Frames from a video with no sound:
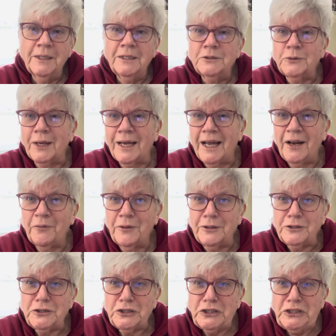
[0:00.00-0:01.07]
So I got out
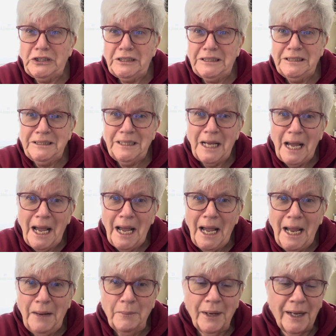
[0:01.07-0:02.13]
there just in
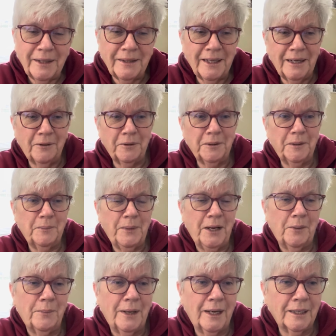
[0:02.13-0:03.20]
time. I got that out in the
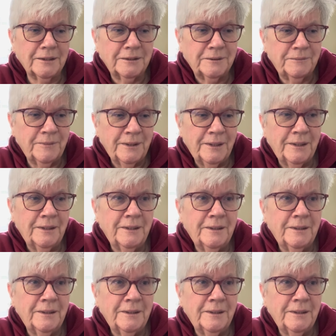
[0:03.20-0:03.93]
mailbox. So